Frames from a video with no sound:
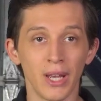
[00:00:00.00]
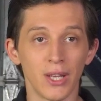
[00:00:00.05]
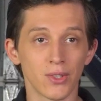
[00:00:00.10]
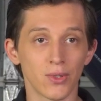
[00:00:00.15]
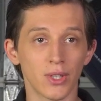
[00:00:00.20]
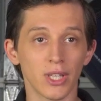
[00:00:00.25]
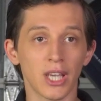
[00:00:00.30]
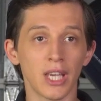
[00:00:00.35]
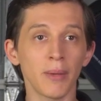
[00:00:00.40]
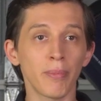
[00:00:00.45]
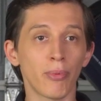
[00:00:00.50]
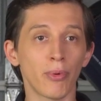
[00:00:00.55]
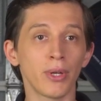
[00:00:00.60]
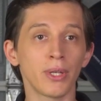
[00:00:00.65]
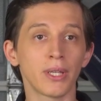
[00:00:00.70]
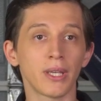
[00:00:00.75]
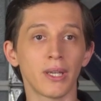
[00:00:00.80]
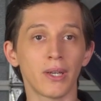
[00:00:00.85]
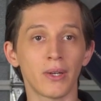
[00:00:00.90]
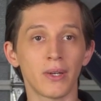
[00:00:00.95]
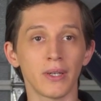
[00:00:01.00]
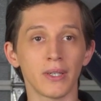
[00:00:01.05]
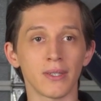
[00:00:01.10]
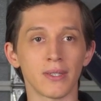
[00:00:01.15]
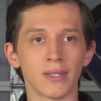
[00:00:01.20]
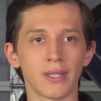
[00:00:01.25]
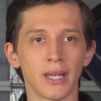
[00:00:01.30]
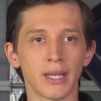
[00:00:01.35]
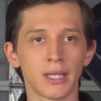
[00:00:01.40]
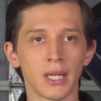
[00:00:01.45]
So the key point here
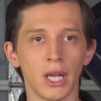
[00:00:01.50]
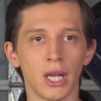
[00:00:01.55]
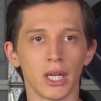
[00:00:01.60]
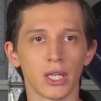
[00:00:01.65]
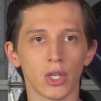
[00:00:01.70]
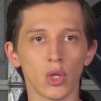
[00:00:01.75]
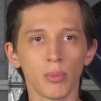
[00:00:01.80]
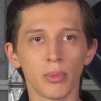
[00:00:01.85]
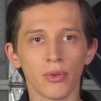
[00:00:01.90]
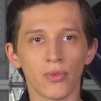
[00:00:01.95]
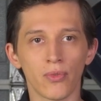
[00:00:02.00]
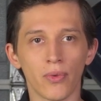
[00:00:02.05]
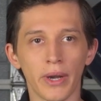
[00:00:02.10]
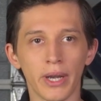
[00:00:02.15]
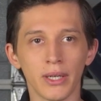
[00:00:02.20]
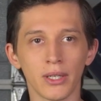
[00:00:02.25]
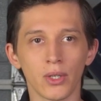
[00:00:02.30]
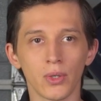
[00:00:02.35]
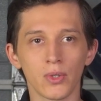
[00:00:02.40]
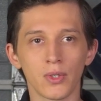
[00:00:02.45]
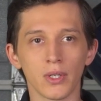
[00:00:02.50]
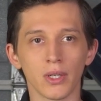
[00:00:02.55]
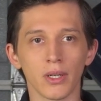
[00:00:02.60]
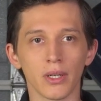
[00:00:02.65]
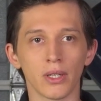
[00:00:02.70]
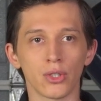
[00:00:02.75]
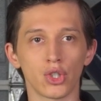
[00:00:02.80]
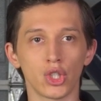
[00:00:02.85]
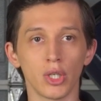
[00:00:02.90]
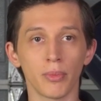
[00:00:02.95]
is that you'll be fine using
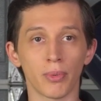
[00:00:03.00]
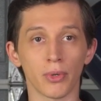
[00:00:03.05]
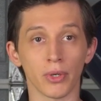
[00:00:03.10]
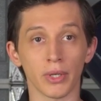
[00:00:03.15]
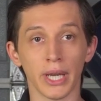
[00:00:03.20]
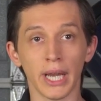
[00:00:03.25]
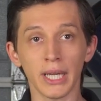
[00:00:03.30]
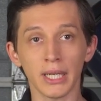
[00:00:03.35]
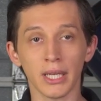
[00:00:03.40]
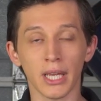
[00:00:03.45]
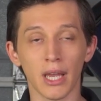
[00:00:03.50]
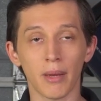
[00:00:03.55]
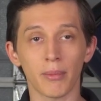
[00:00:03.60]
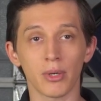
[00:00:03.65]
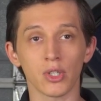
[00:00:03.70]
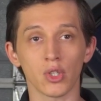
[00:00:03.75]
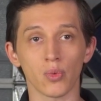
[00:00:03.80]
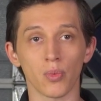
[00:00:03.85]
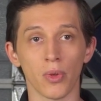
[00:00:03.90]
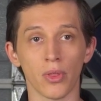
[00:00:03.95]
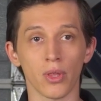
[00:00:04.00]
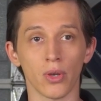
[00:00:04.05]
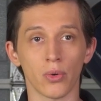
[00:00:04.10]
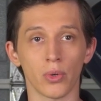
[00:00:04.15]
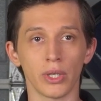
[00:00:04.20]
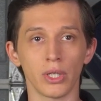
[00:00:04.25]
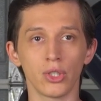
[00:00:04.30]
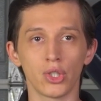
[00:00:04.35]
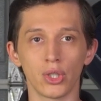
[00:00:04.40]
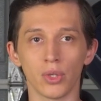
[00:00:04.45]
a cheaper guide cameras with
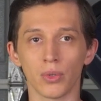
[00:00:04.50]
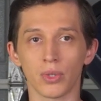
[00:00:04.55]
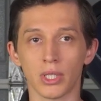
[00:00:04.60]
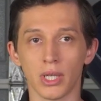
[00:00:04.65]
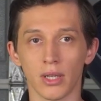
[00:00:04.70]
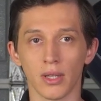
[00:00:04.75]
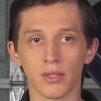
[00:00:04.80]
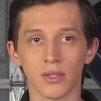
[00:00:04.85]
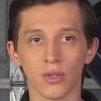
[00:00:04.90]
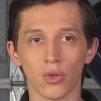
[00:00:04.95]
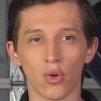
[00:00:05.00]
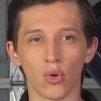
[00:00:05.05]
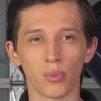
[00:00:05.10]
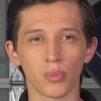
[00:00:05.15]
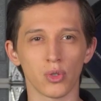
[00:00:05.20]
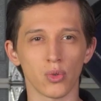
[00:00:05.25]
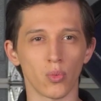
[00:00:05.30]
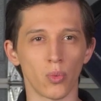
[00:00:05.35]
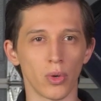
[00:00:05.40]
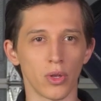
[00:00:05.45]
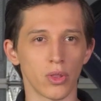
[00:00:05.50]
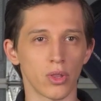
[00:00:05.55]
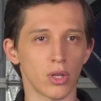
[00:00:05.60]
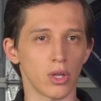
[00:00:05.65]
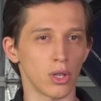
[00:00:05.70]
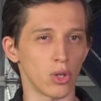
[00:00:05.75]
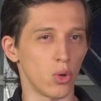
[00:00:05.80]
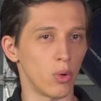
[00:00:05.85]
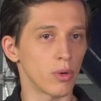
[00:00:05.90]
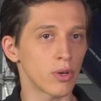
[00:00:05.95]
OAG on telescopes with
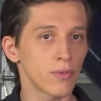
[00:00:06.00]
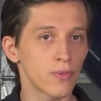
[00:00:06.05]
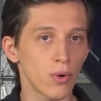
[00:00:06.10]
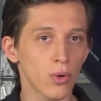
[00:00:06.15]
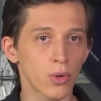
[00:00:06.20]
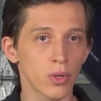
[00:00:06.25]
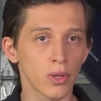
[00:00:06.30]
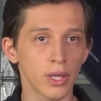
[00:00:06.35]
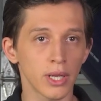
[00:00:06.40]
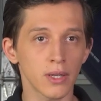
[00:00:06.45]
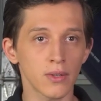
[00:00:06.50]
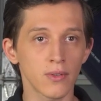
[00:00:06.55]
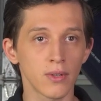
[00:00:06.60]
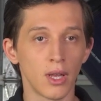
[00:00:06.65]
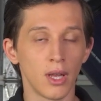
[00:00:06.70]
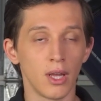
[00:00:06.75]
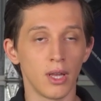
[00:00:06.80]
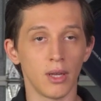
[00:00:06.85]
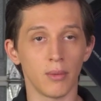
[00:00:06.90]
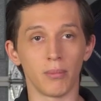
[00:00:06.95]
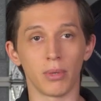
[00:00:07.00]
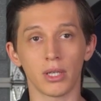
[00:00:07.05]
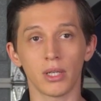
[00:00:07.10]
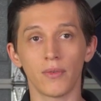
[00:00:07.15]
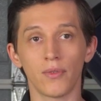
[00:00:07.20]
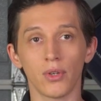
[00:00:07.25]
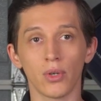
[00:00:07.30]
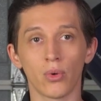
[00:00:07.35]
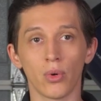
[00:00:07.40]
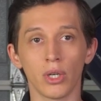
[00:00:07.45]
lower focal lengths, but
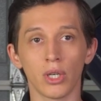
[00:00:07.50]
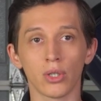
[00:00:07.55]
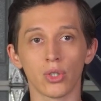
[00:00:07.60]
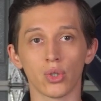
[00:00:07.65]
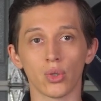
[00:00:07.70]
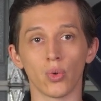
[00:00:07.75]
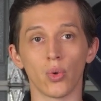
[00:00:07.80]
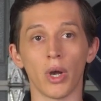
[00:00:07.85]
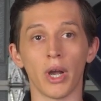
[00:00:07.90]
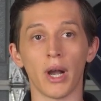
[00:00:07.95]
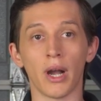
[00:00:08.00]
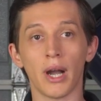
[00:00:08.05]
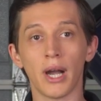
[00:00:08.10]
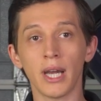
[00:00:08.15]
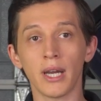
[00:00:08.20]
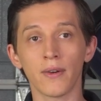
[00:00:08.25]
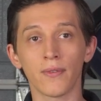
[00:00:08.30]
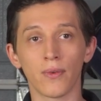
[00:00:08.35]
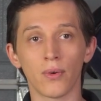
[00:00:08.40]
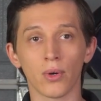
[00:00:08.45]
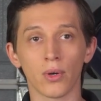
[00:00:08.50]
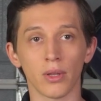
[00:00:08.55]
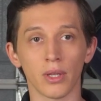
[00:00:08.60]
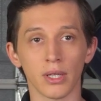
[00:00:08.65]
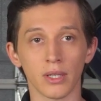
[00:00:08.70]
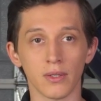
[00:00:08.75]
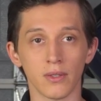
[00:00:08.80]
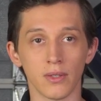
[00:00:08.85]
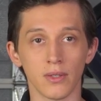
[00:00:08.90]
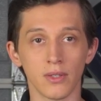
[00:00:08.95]
if you're going to a higher focal
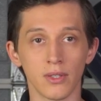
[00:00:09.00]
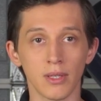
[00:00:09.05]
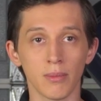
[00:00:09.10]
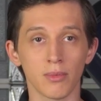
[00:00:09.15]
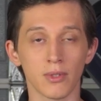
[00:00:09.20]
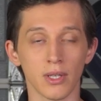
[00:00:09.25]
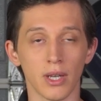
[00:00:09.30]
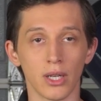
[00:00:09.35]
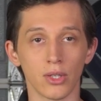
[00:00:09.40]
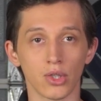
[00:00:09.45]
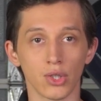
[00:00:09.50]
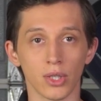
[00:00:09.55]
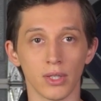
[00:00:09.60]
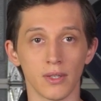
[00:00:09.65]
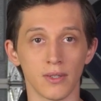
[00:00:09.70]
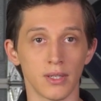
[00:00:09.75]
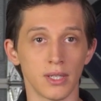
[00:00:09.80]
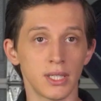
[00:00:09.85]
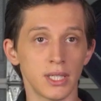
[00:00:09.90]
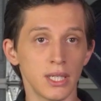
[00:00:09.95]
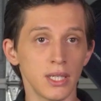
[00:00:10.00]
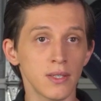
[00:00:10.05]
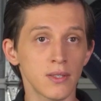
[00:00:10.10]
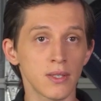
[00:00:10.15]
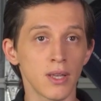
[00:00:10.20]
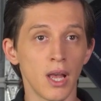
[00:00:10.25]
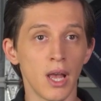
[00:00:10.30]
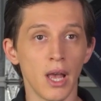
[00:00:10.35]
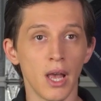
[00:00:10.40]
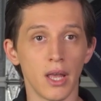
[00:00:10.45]
length system such as SCTs,
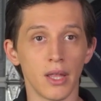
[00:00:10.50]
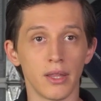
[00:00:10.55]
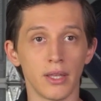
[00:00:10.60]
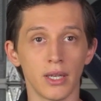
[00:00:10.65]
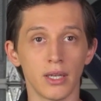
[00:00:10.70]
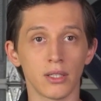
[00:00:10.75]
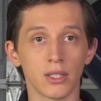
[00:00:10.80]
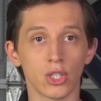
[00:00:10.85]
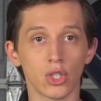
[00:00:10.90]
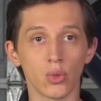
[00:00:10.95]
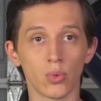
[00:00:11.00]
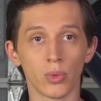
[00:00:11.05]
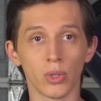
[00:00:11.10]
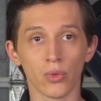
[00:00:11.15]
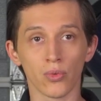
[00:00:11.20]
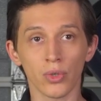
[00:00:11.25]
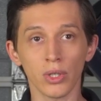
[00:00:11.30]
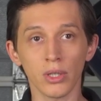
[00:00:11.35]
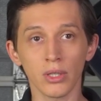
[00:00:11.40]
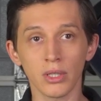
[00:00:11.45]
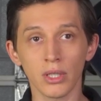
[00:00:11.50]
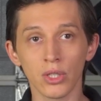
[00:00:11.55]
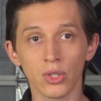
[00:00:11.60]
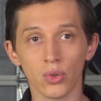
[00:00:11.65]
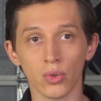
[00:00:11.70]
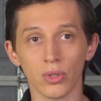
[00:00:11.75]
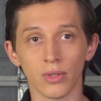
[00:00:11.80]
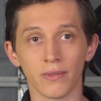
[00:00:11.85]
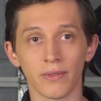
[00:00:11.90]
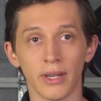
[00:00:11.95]
then you will really need
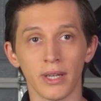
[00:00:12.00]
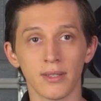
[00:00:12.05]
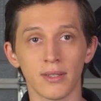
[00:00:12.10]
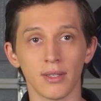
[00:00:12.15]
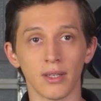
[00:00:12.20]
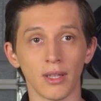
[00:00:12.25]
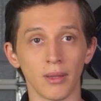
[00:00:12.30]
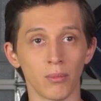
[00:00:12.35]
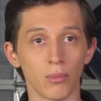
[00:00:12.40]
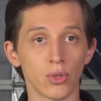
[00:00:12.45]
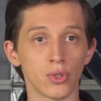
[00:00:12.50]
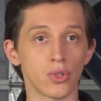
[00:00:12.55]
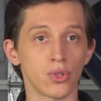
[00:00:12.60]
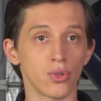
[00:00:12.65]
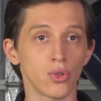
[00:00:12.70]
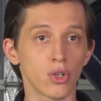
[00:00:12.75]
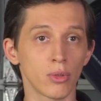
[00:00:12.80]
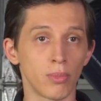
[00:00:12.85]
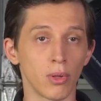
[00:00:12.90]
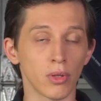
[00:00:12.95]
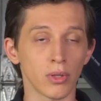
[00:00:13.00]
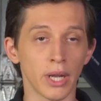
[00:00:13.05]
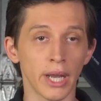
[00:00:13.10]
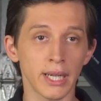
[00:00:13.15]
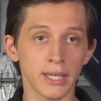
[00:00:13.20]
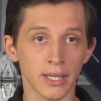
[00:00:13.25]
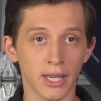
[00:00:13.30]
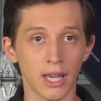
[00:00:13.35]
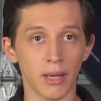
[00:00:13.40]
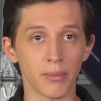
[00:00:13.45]
to invest in more suitable
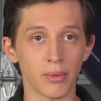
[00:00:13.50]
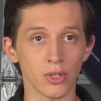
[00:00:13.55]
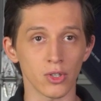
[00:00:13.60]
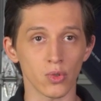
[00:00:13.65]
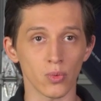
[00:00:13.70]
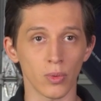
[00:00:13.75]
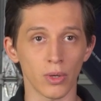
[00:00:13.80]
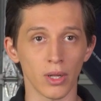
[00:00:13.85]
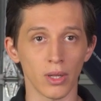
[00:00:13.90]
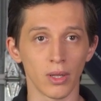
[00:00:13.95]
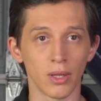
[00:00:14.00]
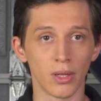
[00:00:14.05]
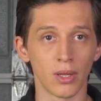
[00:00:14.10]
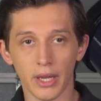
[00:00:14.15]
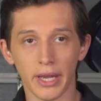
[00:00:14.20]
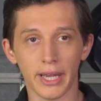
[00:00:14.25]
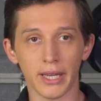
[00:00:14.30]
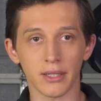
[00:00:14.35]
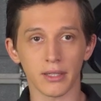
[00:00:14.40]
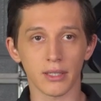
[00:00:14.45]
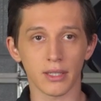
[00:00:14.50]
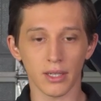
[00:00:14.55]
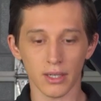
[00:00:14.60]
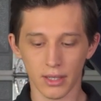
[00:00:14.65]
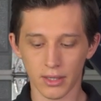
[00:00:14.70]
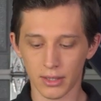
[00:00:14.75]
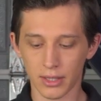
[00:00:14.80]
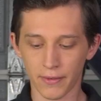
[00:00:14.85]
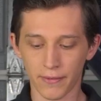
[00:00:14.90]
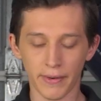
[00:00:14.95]
guide camera as well. And
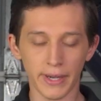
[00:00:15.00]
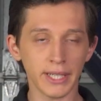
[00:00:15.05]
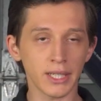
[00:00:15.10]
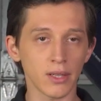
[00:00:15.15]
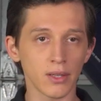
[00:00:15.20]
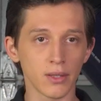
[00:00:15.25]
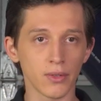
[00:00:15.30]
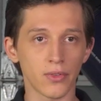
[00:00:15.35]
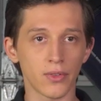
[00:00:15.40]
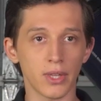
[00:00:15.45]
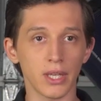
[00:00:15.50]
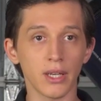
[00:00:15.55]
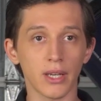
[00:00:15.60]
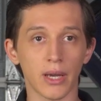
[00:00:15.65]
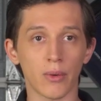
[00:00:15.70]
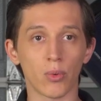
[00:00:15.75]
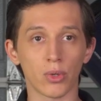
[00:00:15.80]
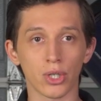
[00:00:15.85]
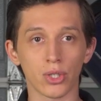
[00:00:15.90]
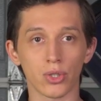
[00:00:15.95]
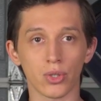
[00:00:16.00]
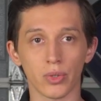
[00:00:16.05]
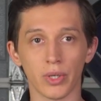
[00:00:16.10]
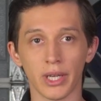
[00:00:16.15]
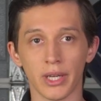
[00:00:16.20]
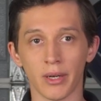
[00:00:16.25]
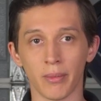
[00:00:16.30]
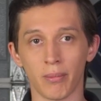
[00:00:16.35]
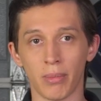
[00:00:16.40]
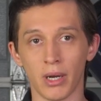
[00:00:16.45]
uh, the final thing I wanted to
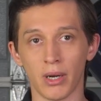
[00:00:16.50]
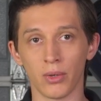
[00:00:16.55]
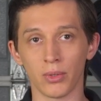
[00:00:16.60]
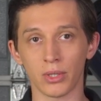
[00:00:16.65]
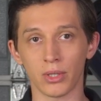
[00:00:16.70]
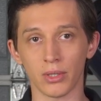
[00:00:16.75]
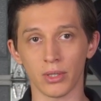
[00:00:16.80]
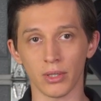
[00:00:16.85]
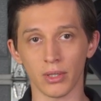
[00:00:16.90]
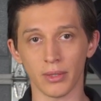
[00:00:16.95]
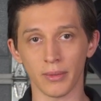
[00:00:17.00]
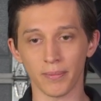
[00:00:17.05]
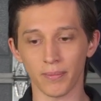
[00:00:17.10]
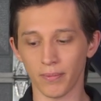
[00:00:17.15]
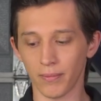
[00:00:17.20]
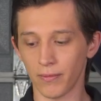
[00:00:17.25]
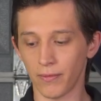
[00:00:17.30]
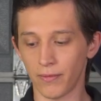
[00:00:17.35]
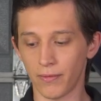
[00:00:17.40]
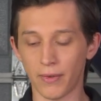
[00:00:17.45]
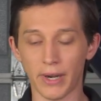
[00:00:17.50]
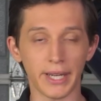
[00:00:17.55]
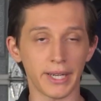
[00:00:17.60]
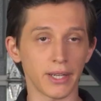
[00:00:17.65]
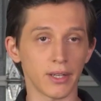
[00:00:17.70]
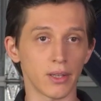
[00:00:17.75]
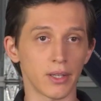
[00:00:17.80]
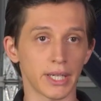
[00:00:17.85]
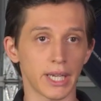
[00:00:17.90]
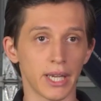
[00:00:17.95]
add about uh,
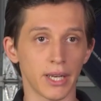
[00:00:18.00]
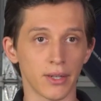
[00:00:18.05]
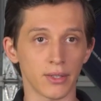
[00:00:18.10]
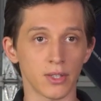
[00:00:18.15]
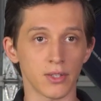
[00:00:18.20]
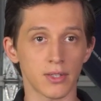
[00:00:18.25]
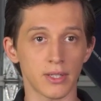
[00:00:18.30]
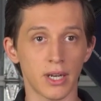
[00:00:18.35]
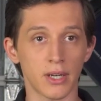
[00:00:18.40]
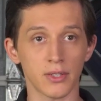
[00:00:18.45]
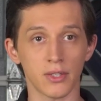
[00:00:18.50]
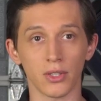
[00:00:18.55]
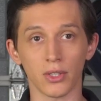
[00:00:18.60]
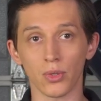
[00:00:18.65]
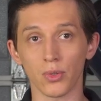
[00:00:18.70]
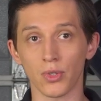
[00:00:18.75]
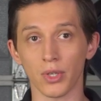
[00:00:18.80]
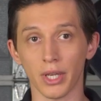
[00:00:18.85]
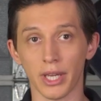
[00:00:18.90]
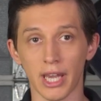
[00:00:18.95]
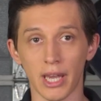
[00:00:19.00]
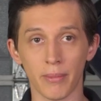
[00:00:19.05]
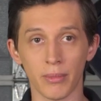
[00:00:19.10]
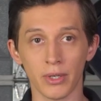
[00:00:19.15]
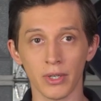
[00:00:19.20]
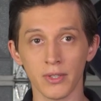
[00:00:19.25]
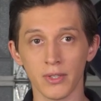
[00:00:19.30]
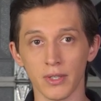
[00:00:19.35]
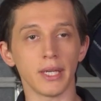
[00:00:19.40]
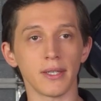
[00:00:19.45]
finding locating the stars and using
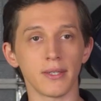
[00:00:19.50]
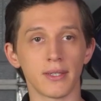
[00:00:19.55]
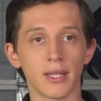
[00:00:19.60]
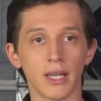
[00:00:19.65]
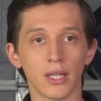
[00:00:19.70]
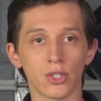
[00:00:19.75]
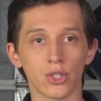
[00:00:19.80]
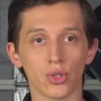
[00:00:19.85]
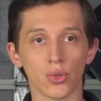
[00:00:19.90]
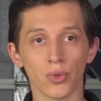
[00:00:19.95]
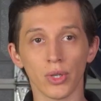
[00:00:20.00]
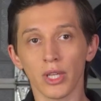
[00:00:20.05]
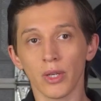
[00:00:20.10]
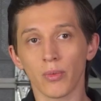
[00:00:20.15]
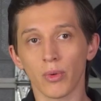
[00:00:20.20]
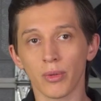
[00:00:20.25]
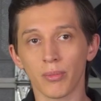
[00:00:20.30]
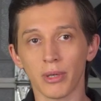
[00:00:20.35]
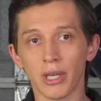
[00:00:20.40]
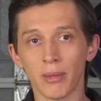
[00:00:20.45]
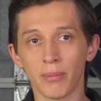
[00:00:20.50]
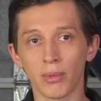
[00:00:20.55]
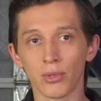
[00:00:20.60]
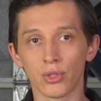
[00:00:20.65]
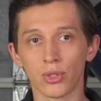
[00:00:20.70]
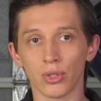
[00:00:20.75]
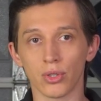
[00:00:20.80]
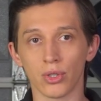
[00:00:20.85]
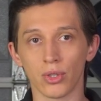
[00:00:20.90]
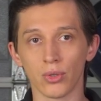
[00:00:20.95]
cameras is that you really won't be able
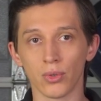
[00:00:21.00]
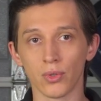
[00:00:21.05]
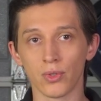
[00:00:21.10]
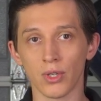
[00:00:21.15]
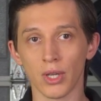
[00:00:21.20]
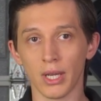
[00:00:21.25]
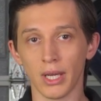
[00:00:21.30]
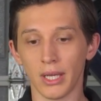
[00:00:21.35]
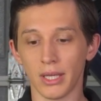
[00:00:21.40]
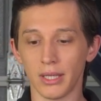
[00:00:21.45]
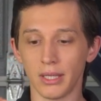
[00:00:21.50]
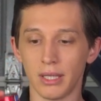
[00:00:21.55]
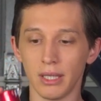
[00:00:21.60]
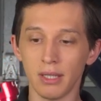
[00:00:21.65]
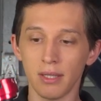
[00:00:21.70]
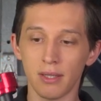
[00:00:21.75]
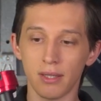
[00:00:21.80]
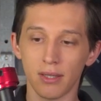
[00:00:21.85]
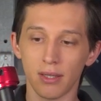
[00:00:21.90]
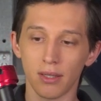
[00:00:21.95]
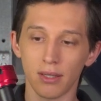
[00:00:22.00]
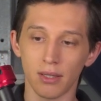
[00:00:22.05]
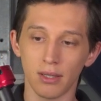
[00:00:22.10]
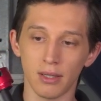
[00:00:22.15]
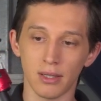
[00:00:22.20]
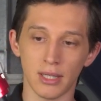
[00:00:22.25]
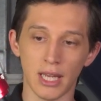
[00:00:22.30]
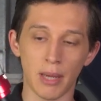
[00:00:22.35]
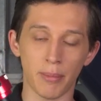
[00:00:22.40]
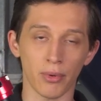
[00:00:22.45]
to use this
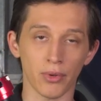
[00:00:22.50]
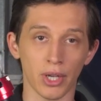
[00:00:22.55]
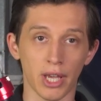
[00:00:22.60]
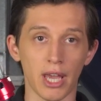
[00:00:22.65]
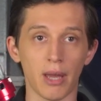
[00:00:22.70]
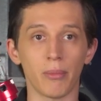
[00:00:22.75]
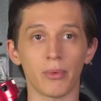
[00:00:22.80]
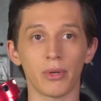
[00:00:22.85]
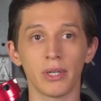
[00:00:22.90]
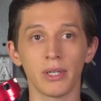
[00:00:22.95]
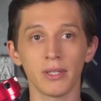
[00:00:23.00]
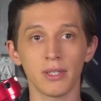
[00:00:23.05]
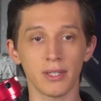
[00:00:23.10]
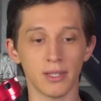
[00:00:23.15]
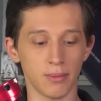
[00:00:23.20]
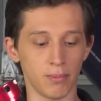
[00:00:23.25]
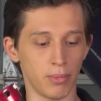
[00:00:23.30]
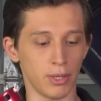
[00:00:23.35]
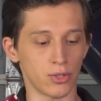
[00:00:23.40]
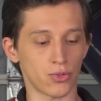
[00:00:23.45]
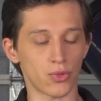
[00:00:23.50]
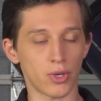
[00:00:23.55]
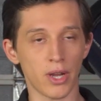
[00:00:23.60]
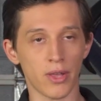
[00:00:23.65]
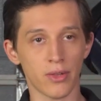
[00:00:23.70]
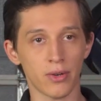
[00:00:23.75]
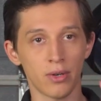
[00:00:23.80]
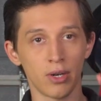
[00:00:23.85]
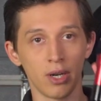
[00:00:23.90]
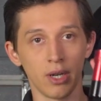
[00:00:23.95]
type of cameras, but
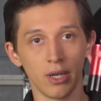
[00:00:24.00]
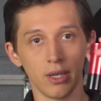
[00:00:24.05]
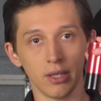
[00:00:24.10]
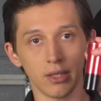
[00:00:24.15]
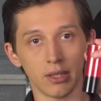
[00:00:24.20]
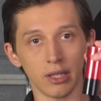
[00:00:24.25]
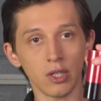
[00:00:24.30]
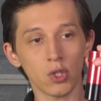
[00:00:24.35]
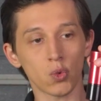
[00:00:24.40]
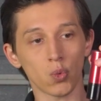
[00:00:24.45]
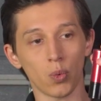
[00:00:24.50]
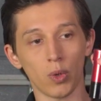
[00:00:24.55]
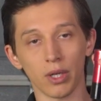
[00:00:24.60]
rather this